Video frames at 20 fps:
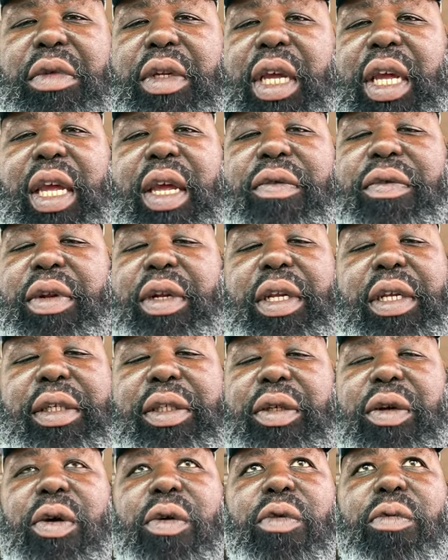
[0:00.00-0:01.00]
Even his
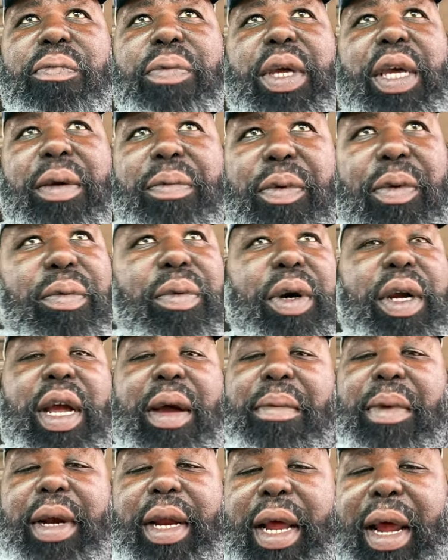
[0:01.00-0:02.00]
own people were
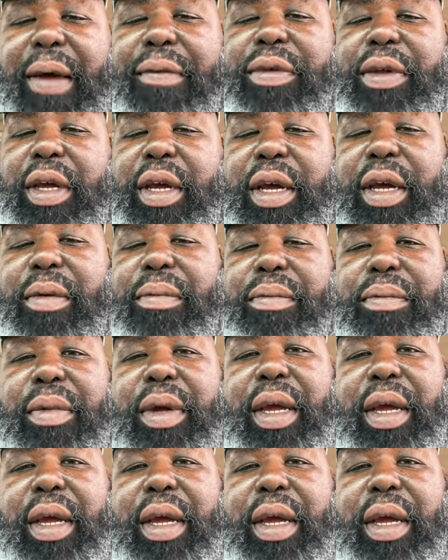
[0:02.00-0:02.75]
coming after him.